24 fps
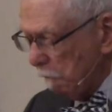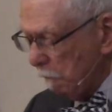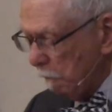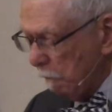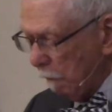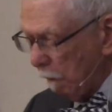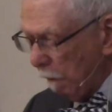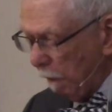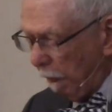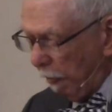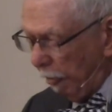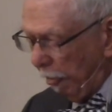
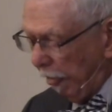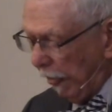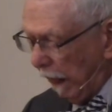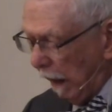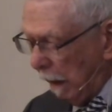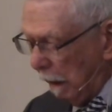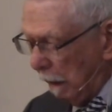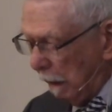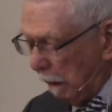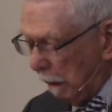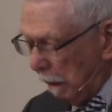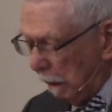
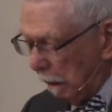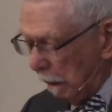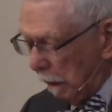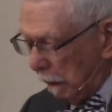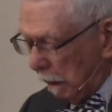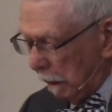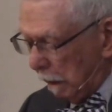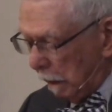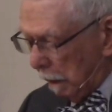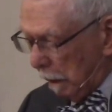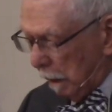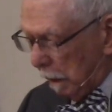
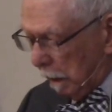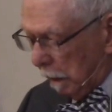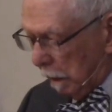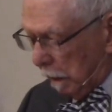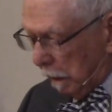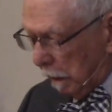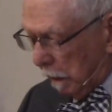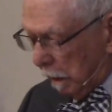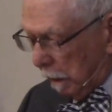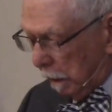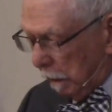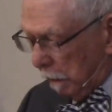Nothing is said.